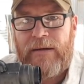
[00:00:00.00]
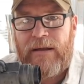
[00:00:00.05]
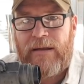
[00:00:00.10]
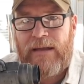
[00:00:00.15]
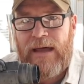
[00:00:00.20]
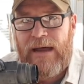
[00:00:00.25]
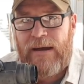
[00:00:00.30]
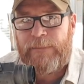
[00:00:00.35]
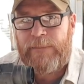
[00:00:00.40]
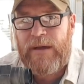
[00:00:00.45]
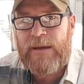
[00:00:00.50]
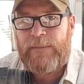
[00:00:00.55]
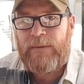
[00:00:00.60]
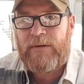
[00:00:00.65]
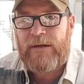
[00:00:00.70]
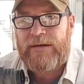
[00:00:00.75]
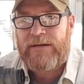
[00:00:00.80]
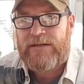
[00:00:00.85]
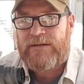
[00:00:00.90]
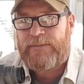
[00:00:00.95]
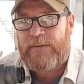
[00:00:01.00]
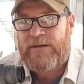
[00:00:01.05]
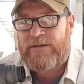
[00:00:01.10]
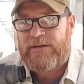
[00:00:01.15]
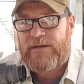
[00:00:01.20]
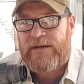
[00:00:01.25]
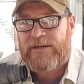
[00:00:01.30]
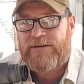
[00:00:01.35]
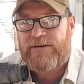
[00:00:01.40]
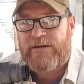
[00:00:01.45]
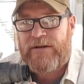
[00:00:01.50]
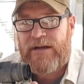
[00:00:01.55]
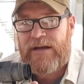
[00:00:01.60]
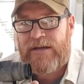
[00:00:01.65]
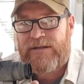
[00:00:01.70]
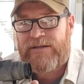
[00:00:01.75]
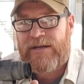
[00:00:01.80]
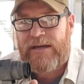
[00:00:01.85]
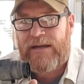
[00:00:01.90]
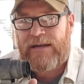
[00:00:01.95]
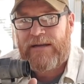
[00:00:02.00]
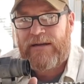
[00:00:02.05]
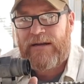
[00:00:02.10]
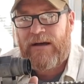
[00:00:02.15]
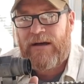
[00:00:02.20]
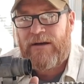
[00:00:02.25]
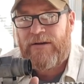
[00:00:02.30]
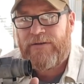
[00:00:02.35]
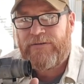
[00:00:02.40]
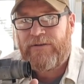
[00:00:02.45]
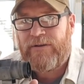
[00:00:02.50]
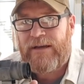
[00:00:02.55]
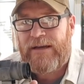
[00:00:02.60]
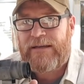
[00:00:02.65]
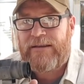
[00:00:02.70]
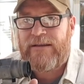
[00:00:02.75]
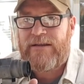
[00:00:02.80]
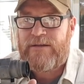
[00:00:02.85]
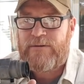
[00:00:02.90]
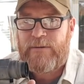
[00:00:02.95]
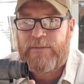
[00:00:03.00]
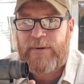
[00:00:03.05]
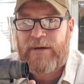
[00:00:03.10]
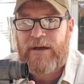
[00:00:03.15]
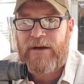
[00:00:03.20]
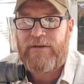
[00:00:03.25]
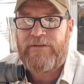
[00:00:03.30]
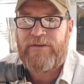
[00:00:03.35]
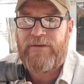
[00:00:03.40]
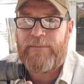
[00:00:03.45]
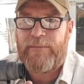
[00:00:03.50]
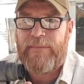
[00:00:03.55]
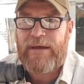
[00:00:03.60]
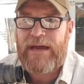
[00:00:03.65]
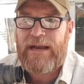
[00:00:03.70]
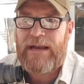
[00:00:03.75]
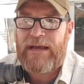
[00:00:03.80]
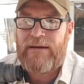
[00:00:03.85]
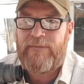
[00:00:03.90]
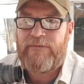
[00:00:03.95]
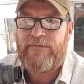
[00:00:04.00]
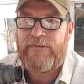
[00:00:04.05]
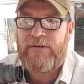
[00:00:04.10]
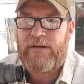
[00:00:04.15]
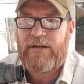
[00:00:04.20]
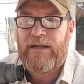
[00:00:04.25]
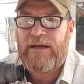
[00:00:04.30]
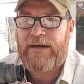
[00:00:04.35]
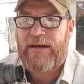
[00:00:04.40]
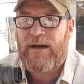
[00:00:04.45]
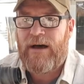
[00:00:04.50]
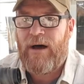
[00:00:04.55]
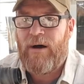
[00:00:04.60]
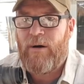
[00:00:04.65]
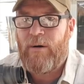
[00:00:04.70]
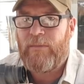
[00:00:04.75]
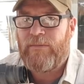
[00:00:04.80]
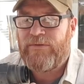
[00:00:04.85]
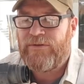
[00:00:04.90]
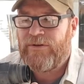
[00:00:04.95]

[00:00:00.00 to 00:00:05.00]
a lot of people like to specialize their guns, and in Hoss like this one because it made him feel like home.